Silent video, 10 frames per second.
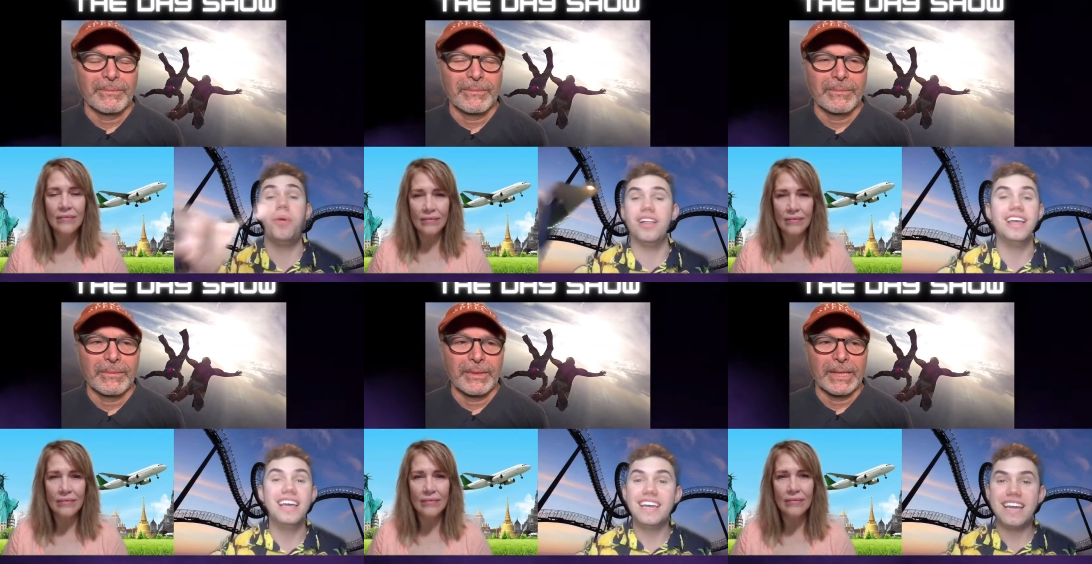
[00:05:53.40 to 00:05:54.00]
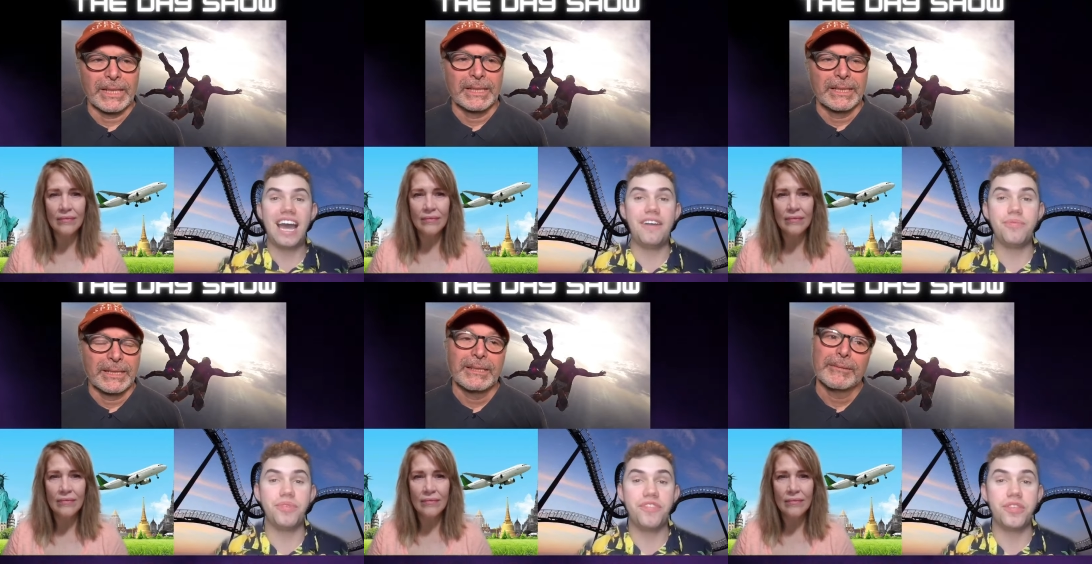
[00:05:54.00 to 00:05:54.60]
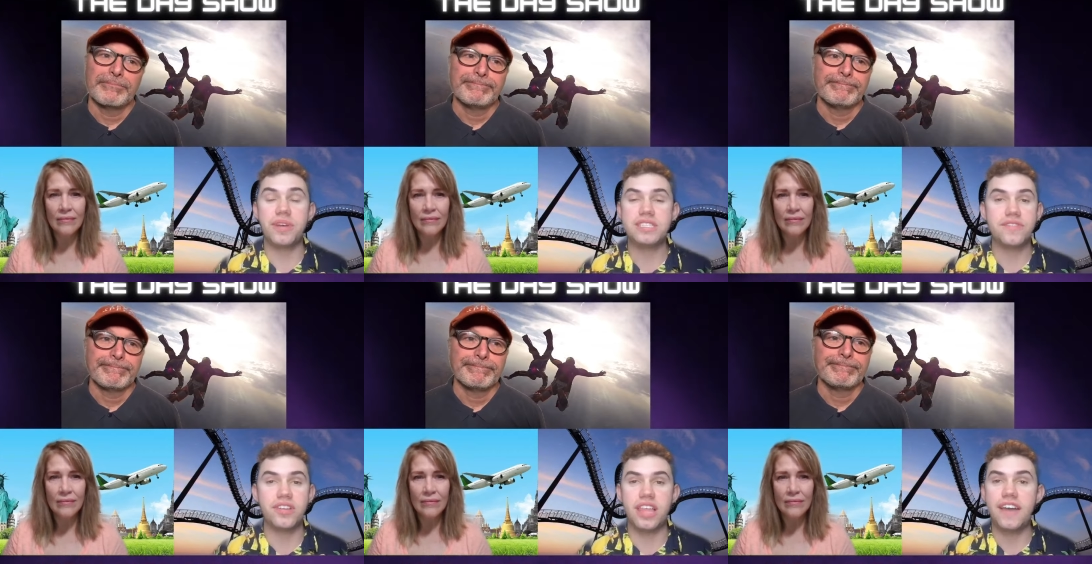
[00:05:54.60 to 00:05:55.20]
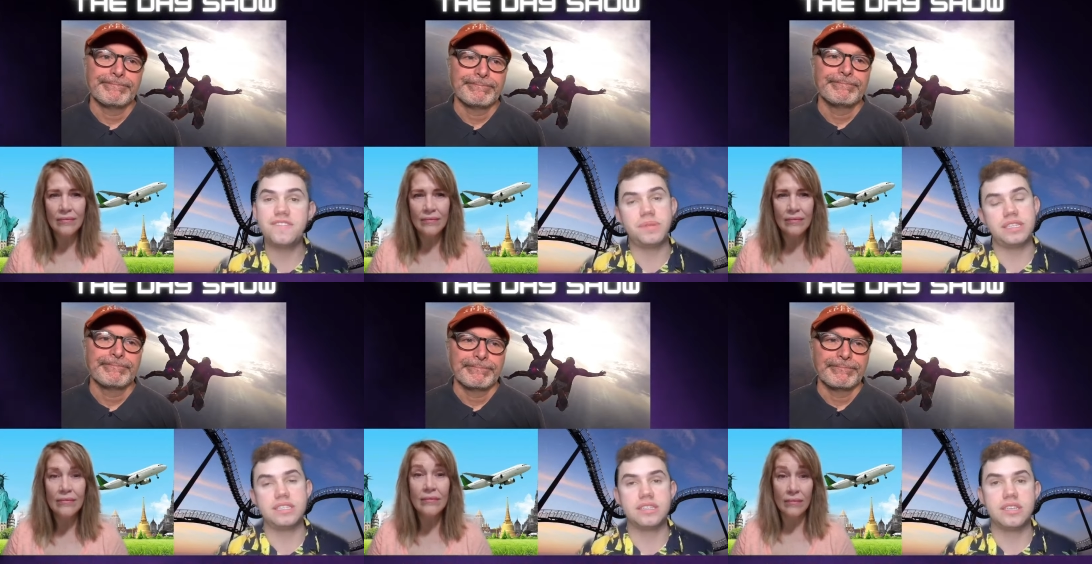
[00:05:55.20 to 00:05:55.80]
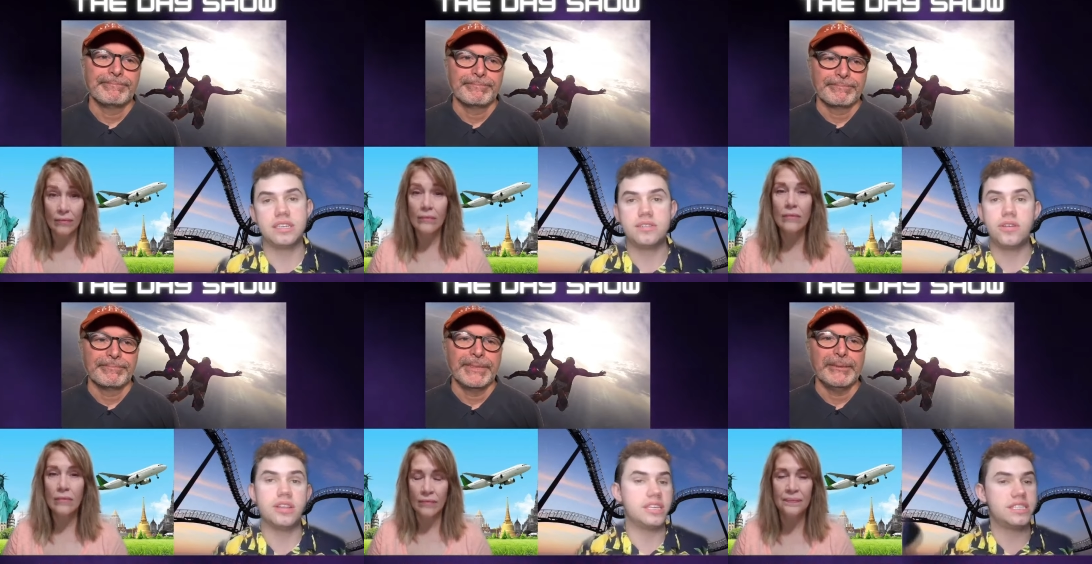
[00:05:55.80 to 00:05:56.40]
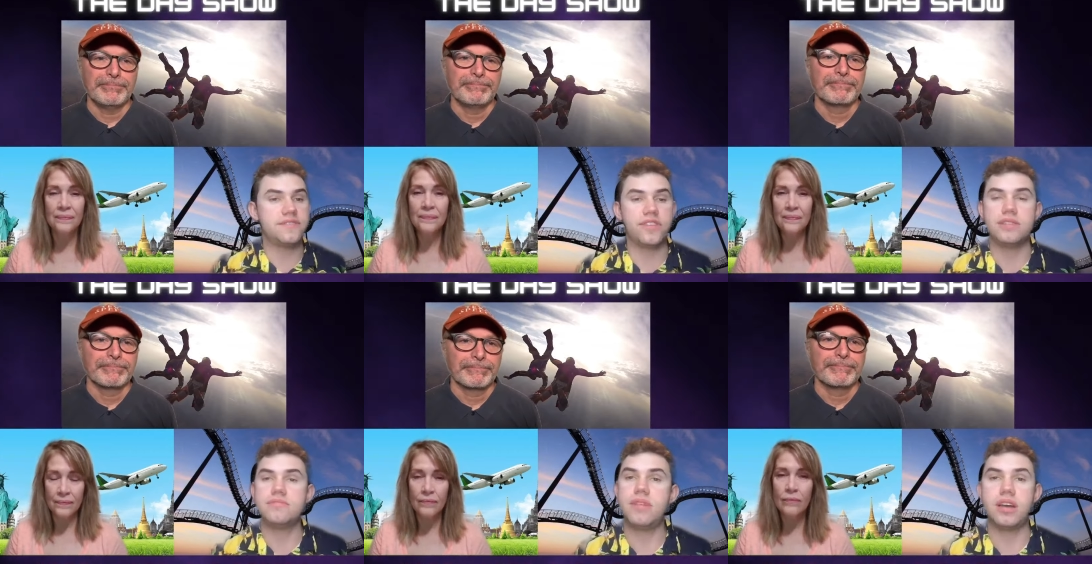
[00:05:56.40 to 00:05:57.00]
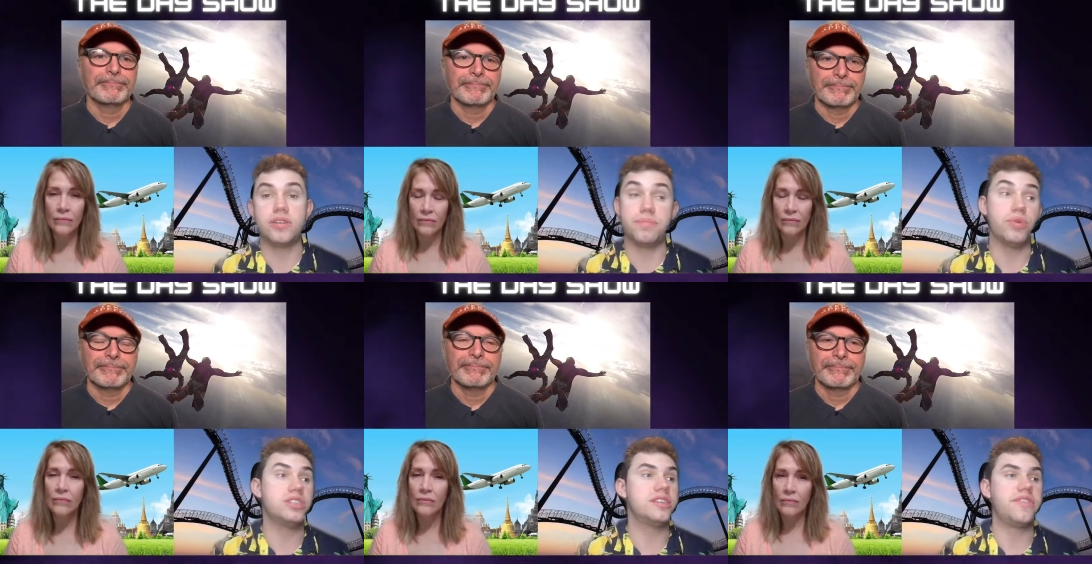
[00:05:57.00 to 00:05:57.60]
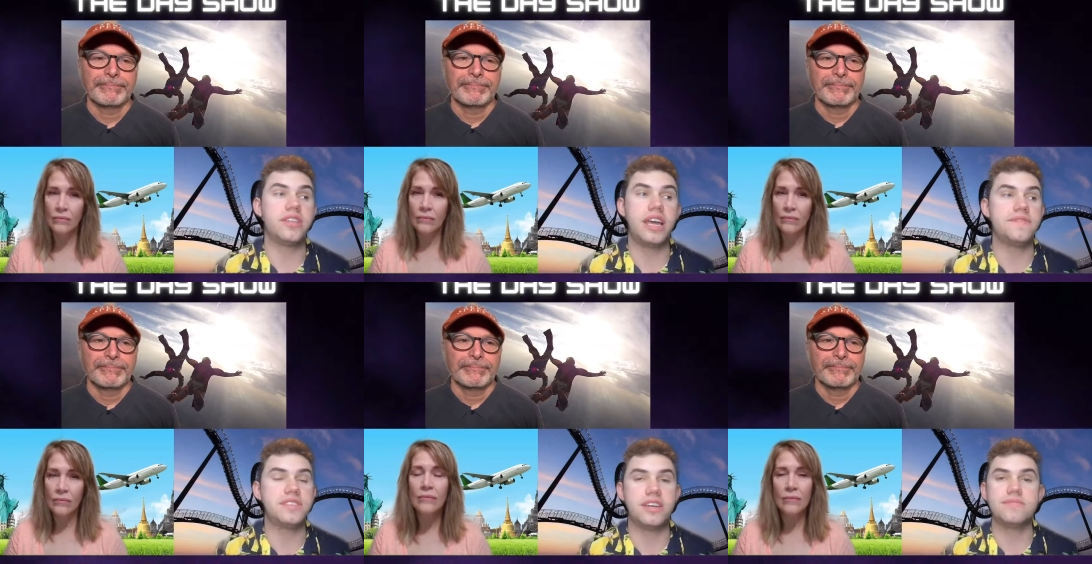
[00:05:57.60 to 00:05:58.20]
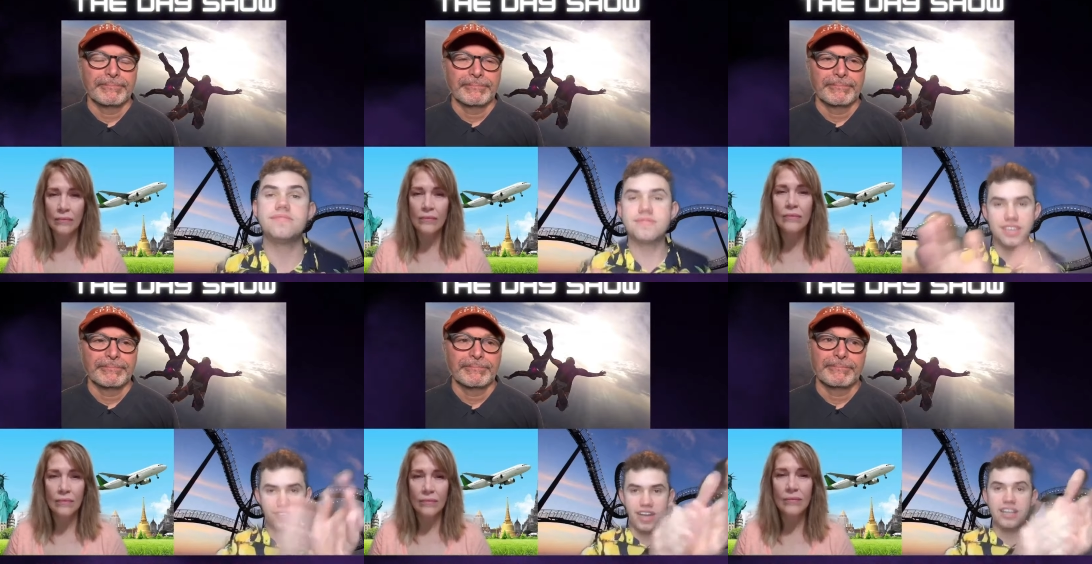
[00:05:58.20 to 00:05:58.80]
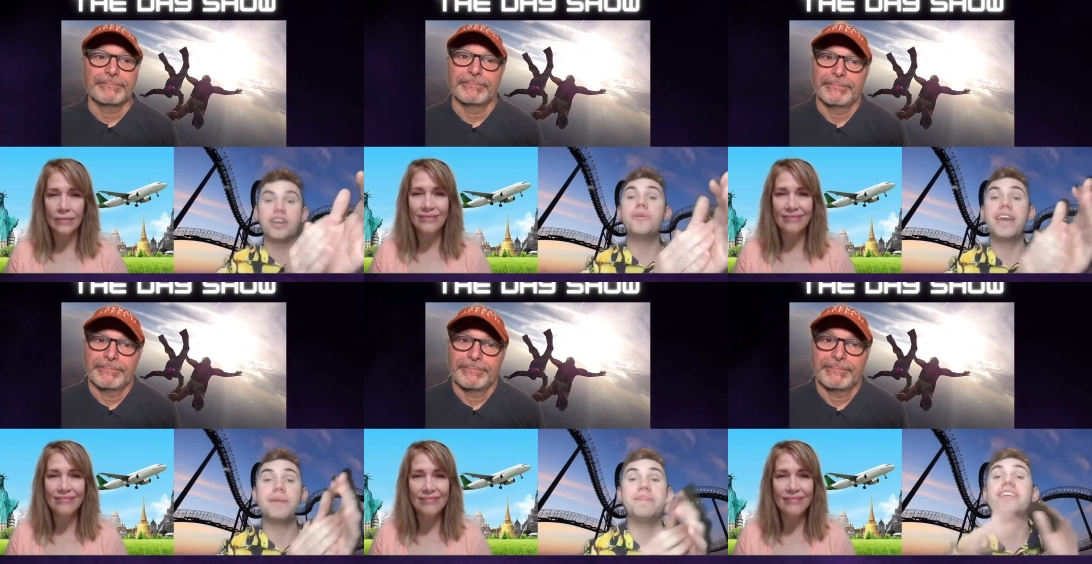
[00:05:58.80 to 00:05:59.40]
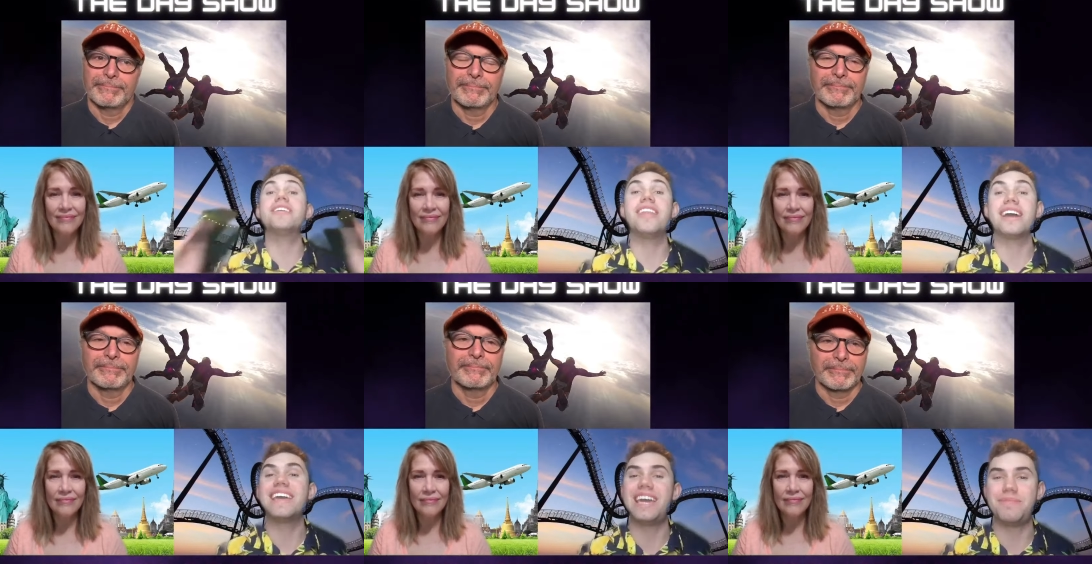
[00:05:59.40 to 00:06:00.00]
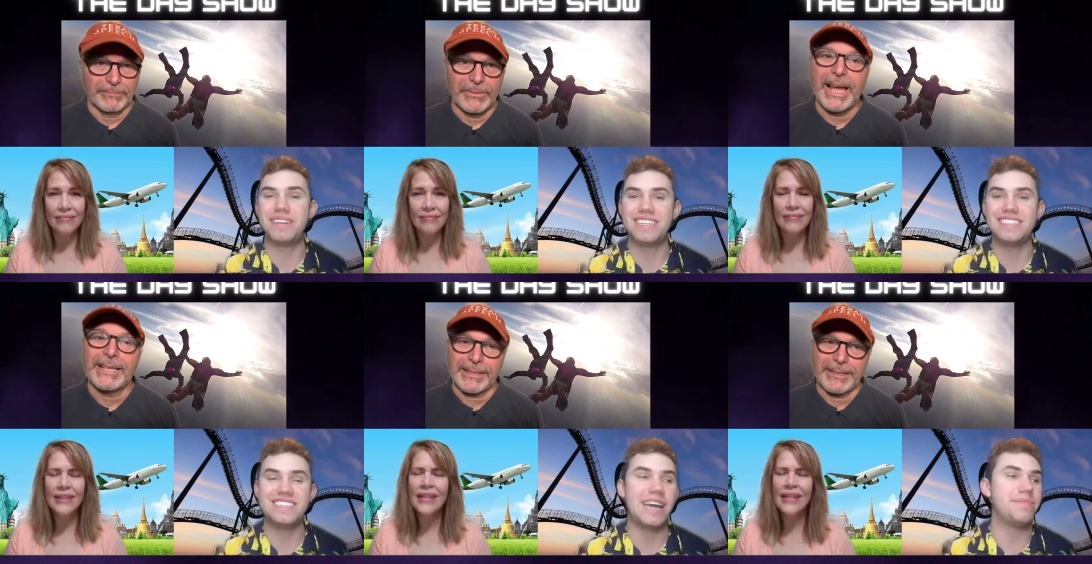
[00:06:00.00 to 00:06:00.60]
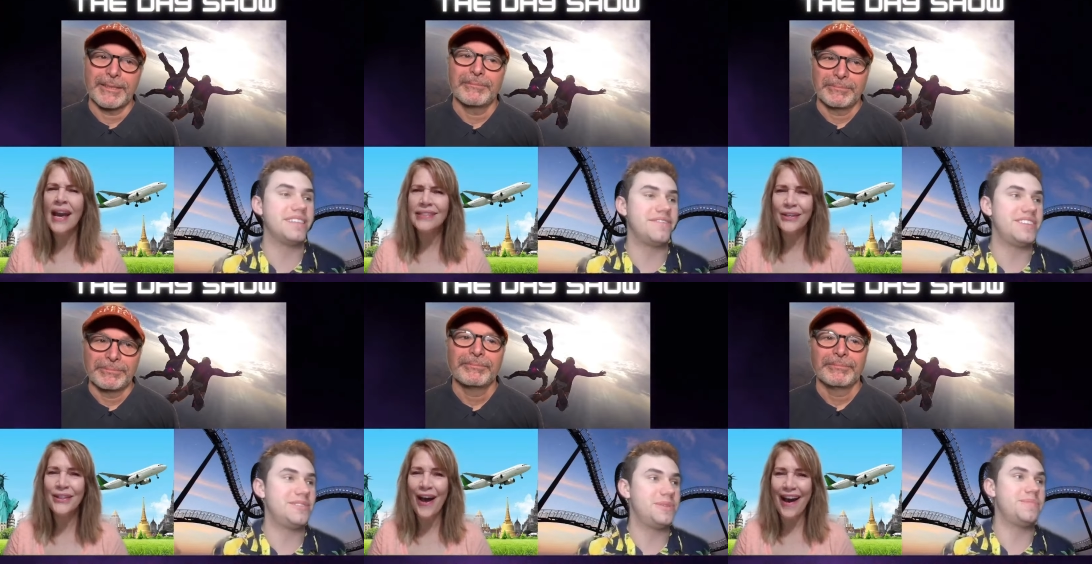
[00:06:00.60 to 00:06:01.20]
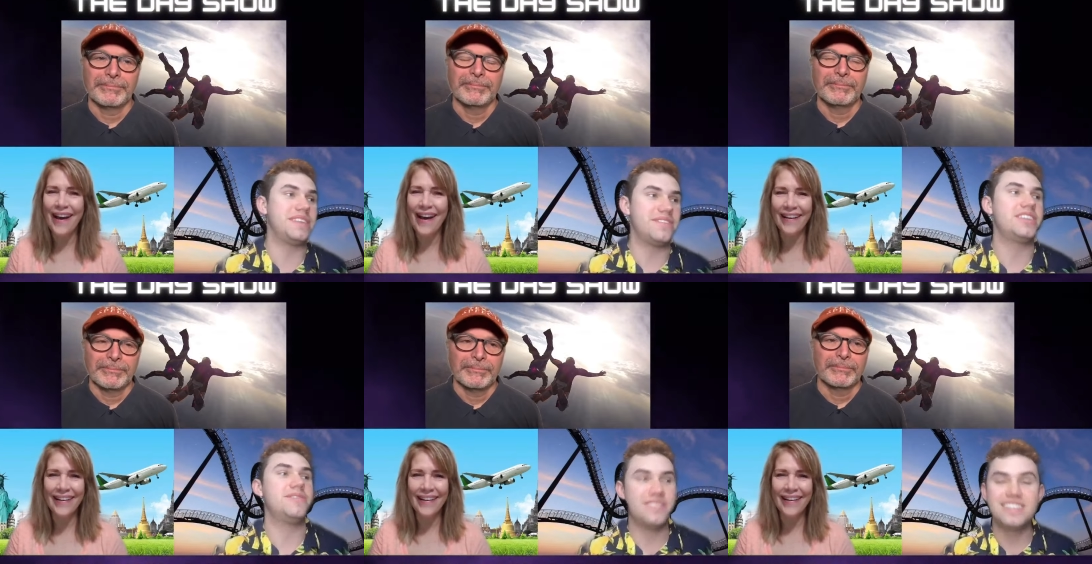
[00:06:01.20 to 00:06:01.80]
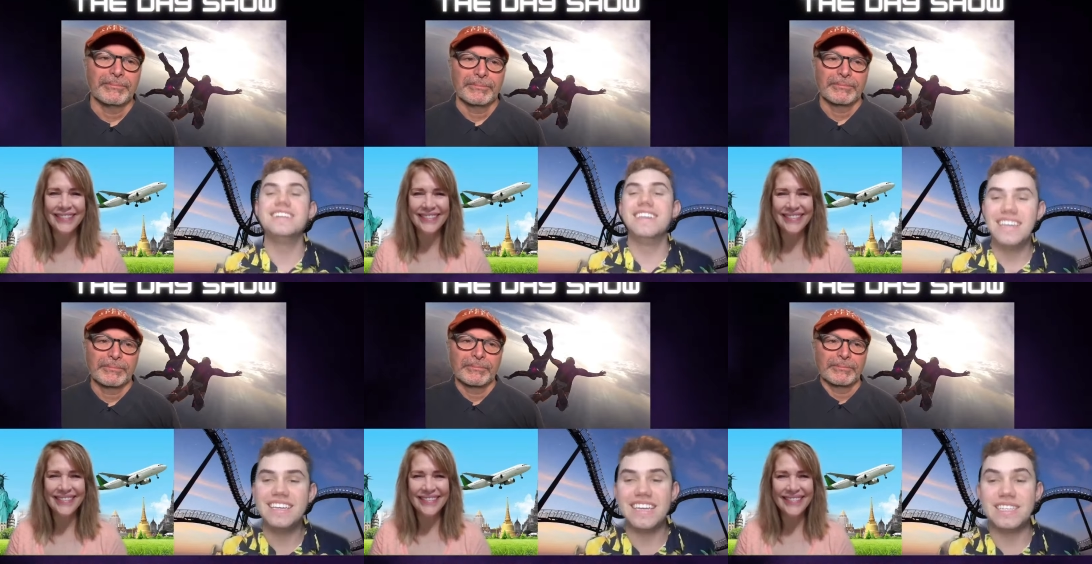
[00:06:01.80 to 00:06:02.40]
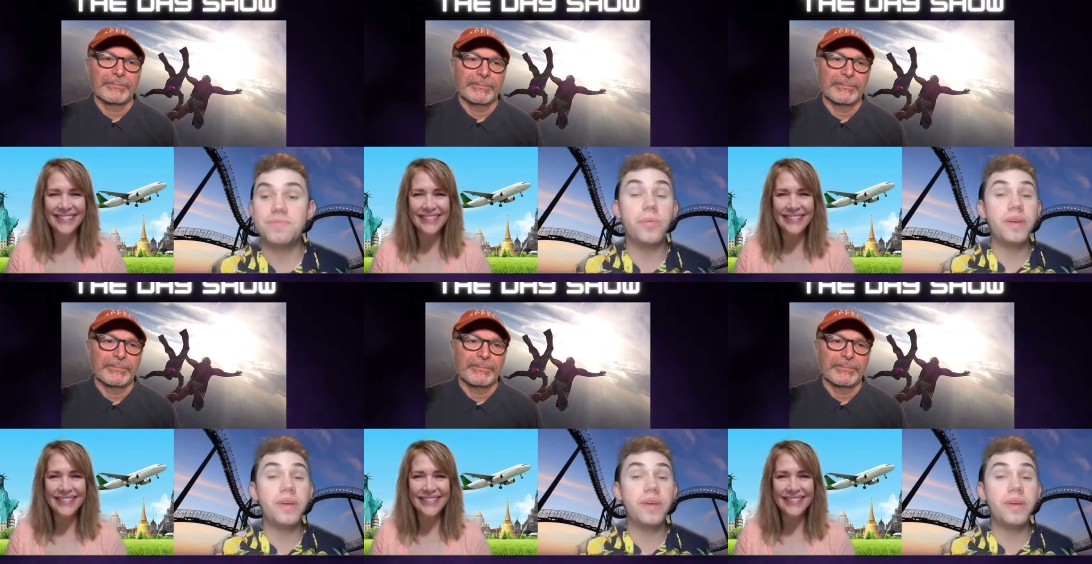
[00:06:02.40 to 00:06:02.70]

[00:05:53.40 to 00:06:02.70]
Speaker 1: will have for the rest of their lives, basically, or at mm-hmm. least for a good portion of their lives. So, congrats, go KB, good luck, KB. Yes, good luck. Yes, well,